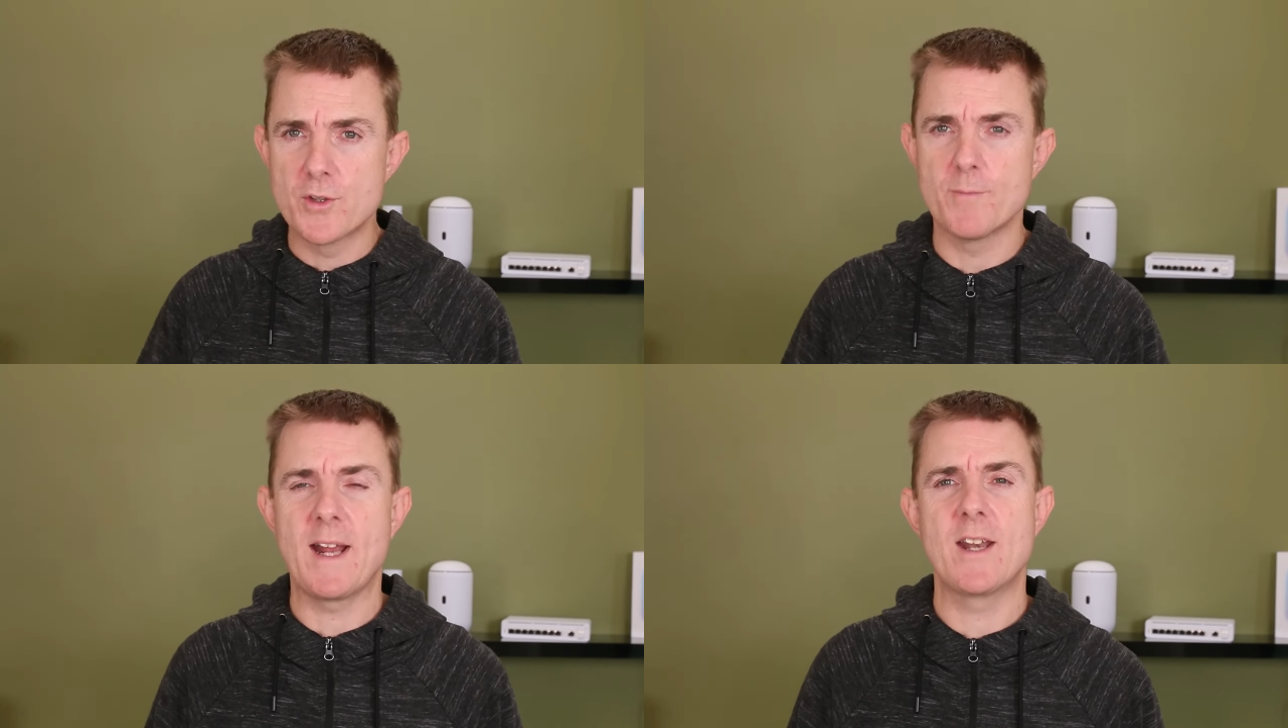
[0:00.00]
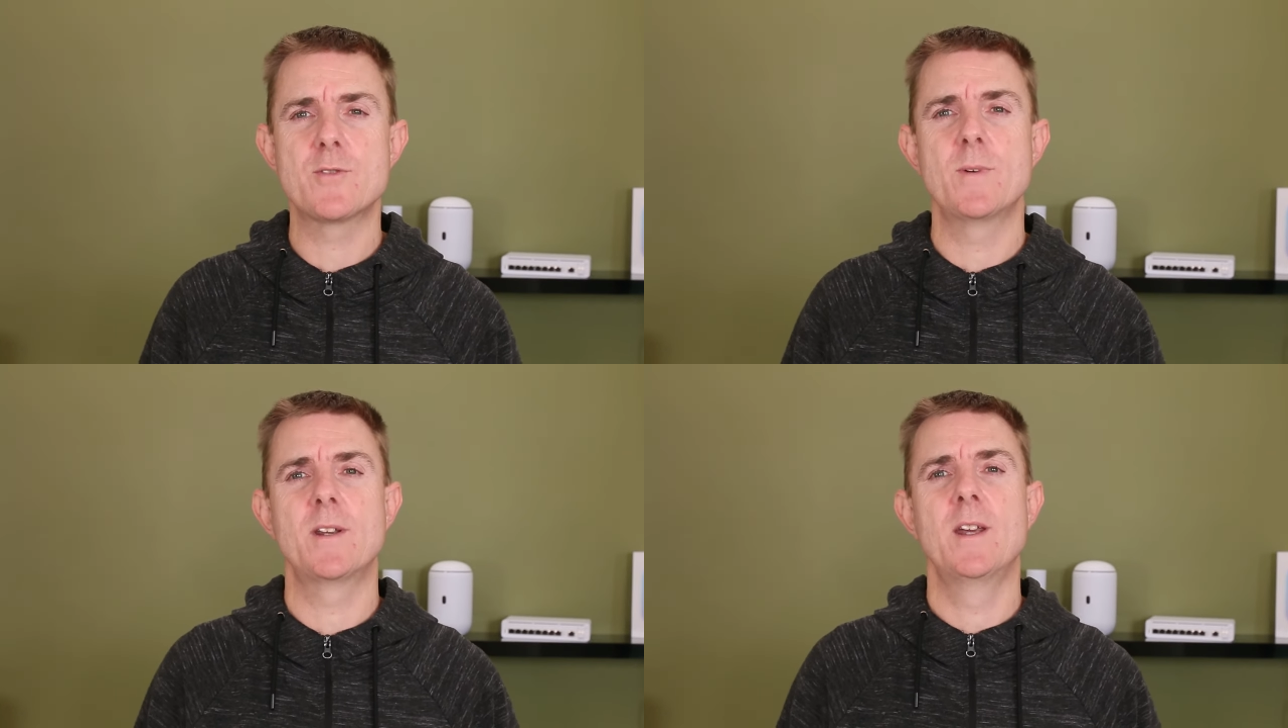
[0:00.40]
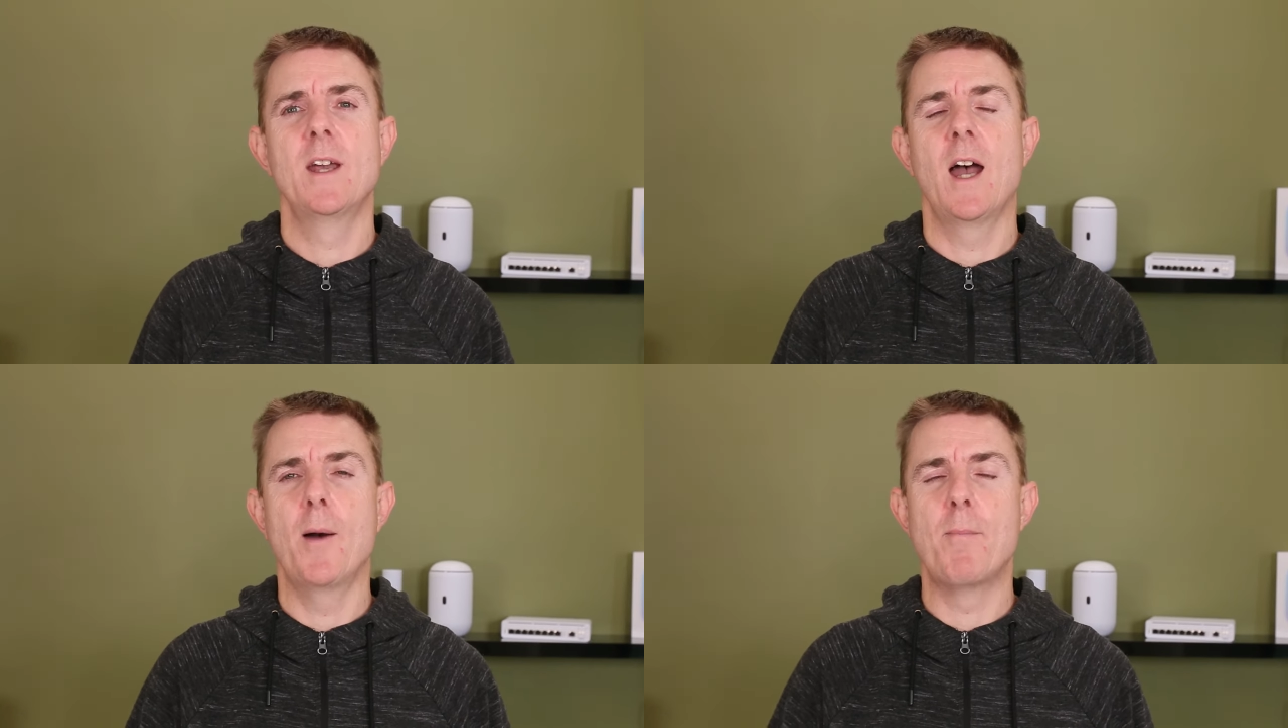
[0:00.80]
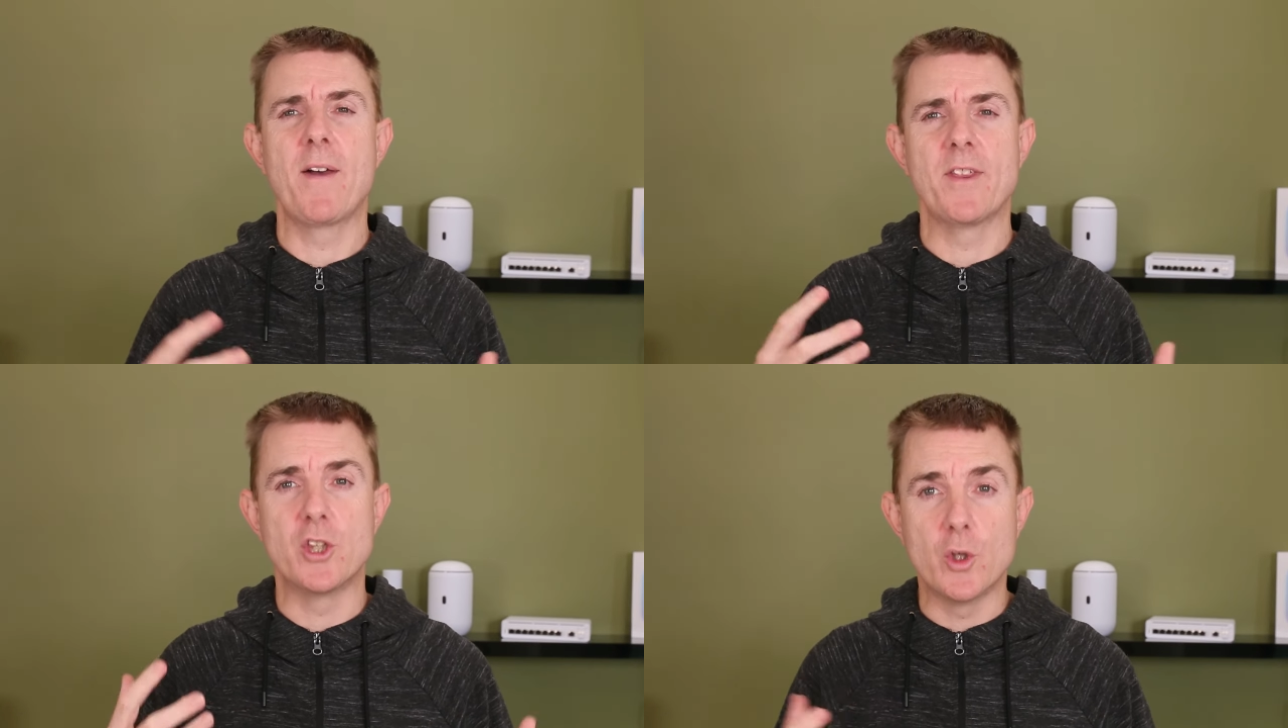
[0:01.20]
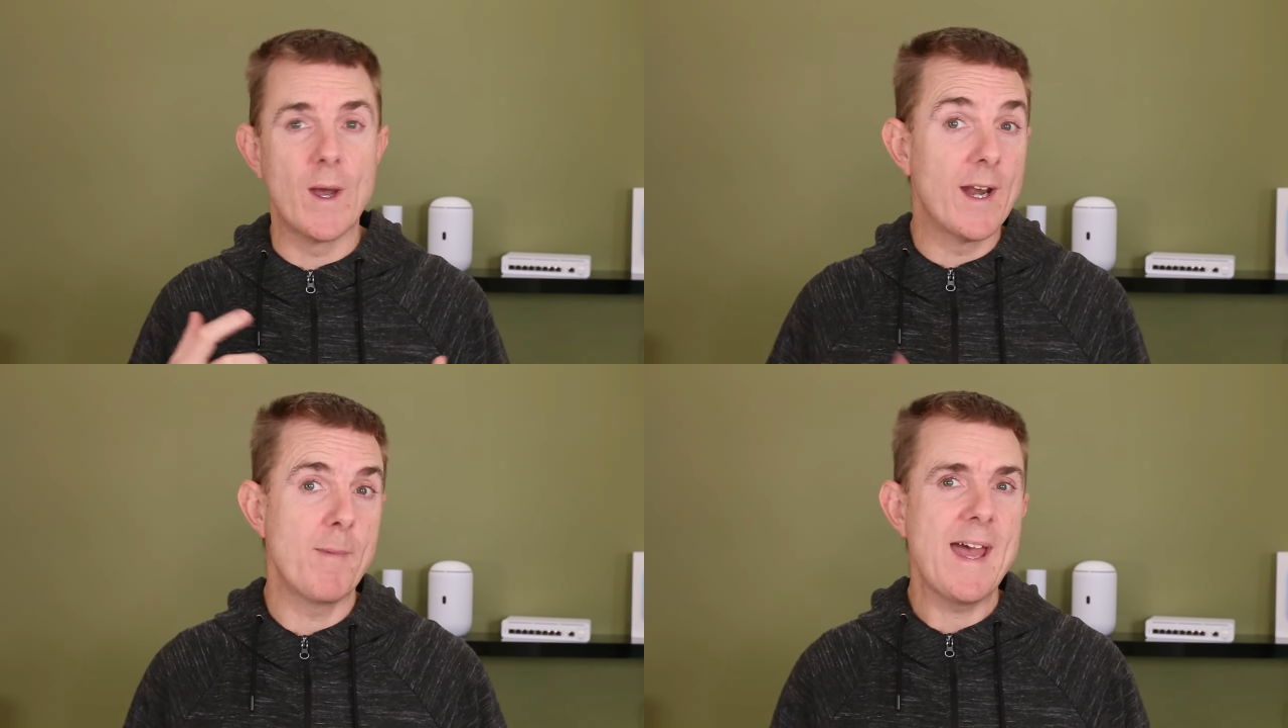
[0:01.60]
do management, by the
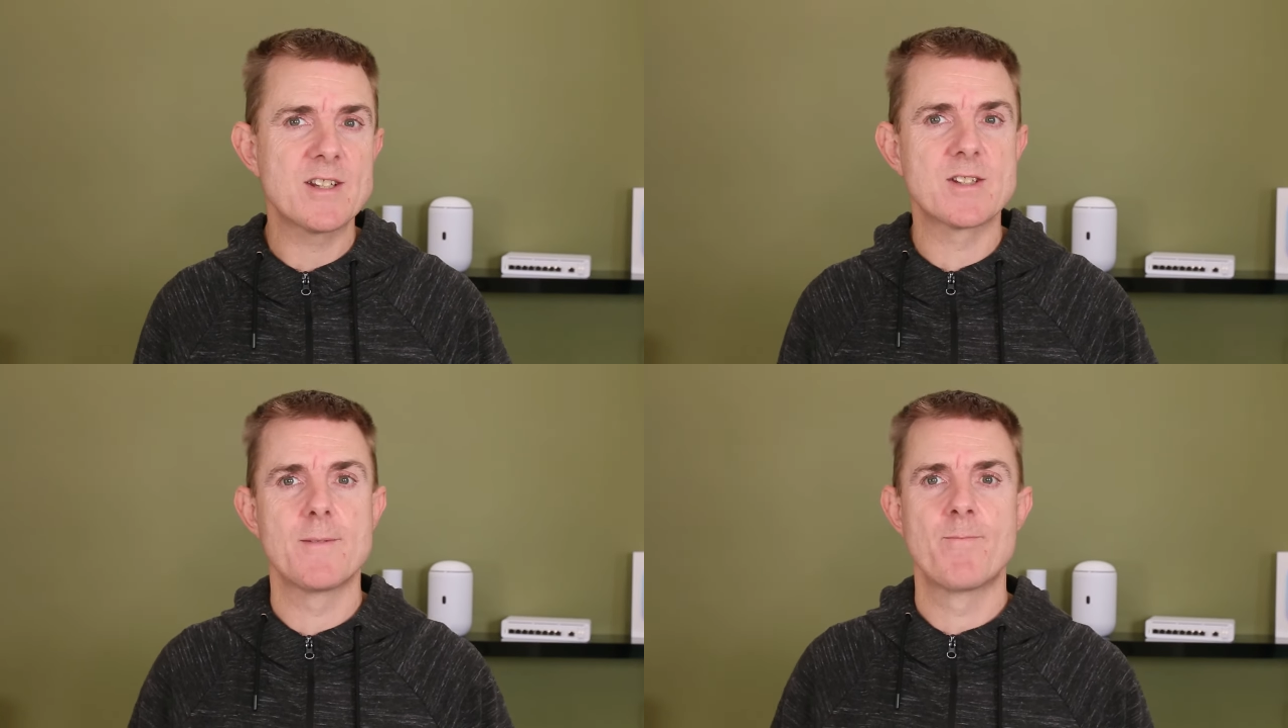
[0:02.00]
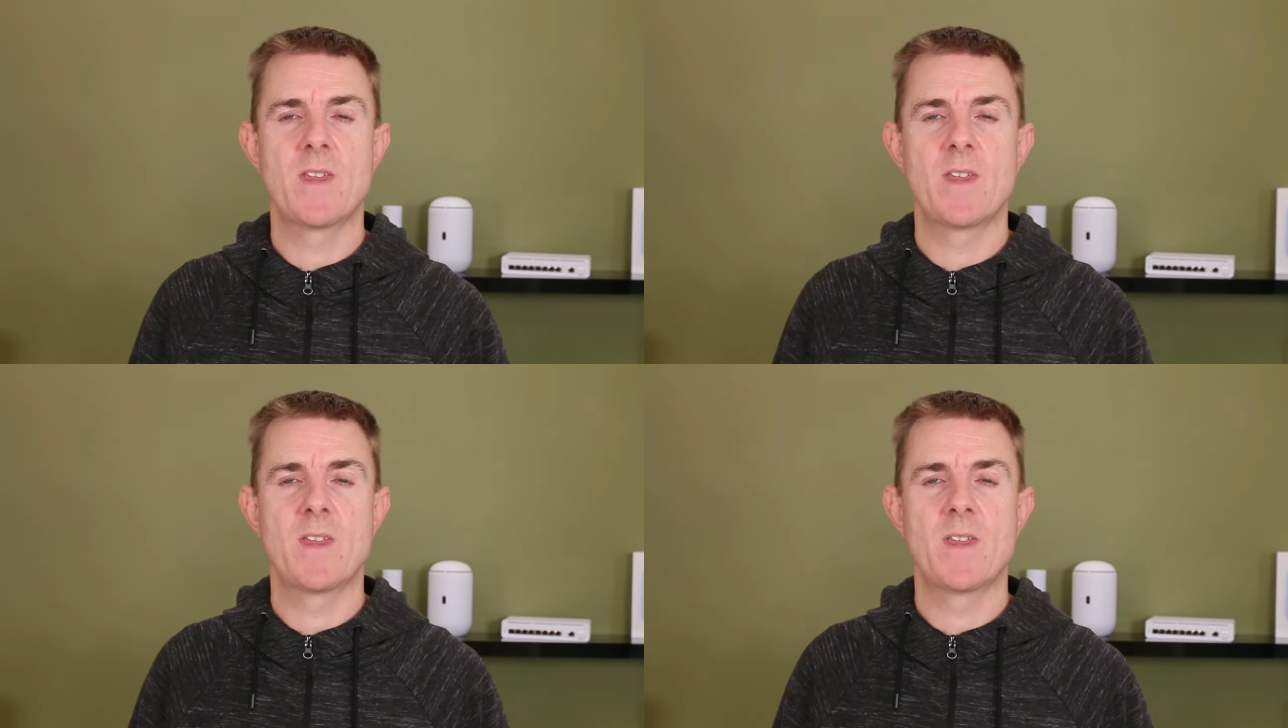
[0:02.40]
UNMS.